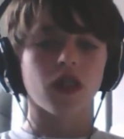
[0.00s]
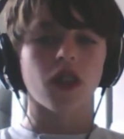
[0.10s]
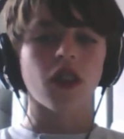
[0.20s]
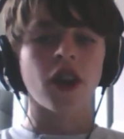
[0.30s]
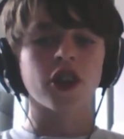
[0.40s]

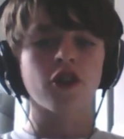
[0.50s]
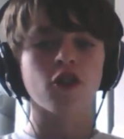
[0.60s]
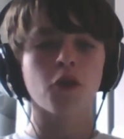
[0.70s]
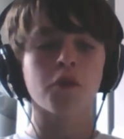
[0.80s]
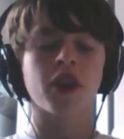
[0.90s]
chose this
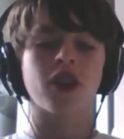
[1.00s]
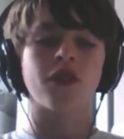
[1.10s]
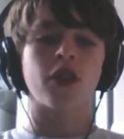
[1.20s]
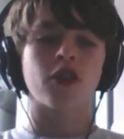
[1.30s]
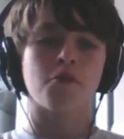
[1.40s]
one because even
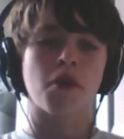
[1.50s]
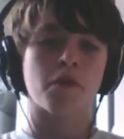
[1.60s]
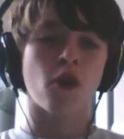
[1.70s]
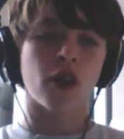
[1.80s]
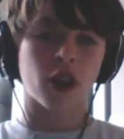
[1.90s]
though it's a bit
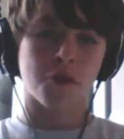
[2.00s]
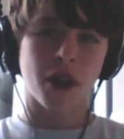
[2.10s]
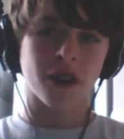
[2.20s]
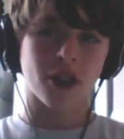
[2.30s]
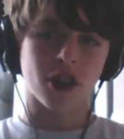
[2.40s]
more
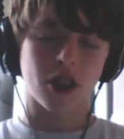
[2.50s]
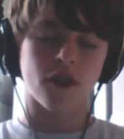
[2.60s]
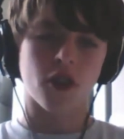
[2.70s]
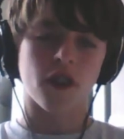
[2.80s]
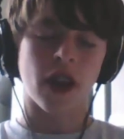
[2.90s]
expensive
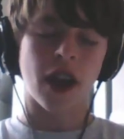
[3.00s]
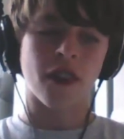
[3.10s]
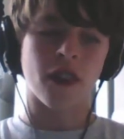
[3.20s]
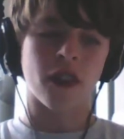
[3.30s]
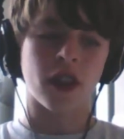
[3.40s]

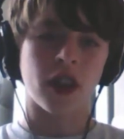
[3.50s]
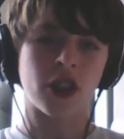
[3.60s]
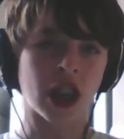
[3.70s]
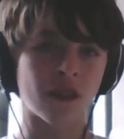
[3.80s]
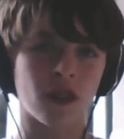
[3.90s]
than the
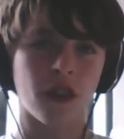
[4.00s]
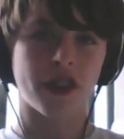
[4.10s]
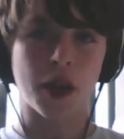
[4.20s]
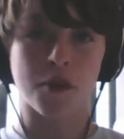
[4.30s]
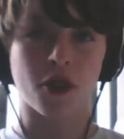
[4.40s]
general
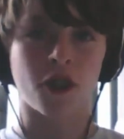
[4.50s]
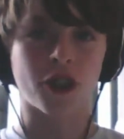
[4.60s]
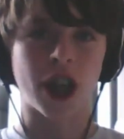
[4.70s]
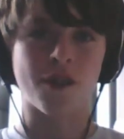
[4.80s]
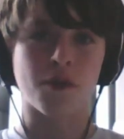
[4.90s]
Samsung
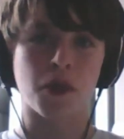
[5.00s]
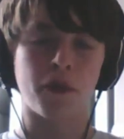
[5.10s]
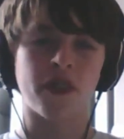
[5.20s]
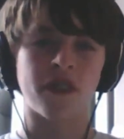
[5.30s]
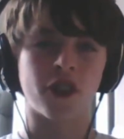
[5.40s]
drives that people
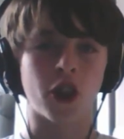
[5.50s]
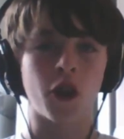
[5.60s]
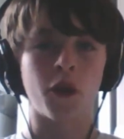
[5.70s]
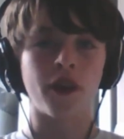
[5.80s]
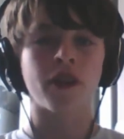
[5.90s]
tend to go
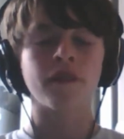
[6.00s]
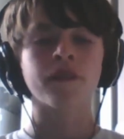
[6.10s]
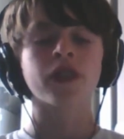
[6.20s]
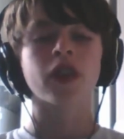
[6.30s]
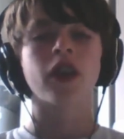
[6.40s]
with,
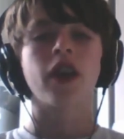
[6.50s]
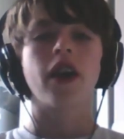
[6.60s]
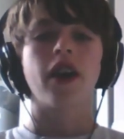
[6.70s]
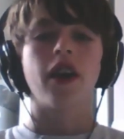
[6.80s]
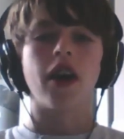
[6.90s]

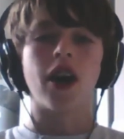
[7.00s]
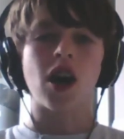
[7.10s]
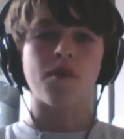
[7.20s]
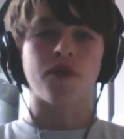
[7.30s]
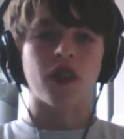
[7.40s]

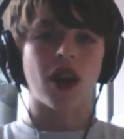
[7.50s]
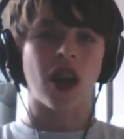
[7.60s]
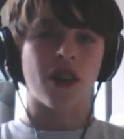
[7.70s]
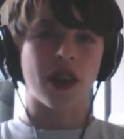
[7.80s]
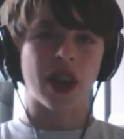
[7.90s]
I
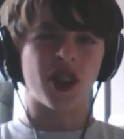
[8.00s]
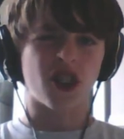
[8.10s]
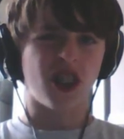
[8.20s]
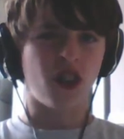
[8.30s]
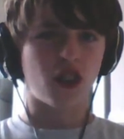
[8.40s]
think it just
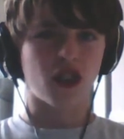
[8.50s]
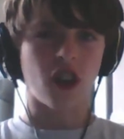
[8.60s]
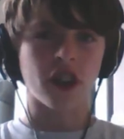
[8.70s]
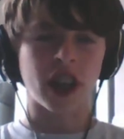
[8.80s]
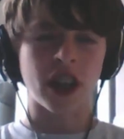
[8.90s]
looks a lot
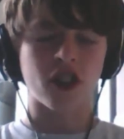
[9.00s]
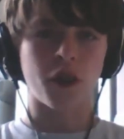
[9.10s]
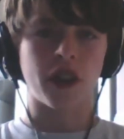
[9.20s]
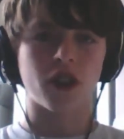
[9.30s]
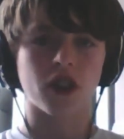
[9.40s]
nicer with
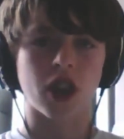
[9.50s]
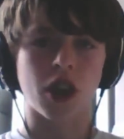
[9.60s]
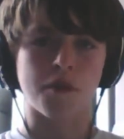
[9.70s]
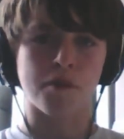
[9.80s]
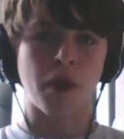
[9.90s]
its
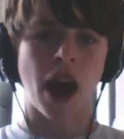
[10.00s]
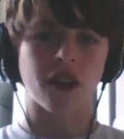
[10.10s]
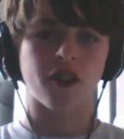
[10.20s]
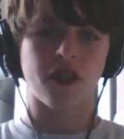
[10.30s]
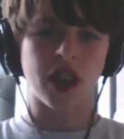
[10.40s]
matte
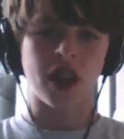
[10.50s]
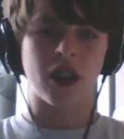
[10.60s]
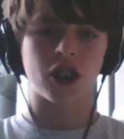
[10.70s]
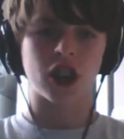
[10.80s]
finish,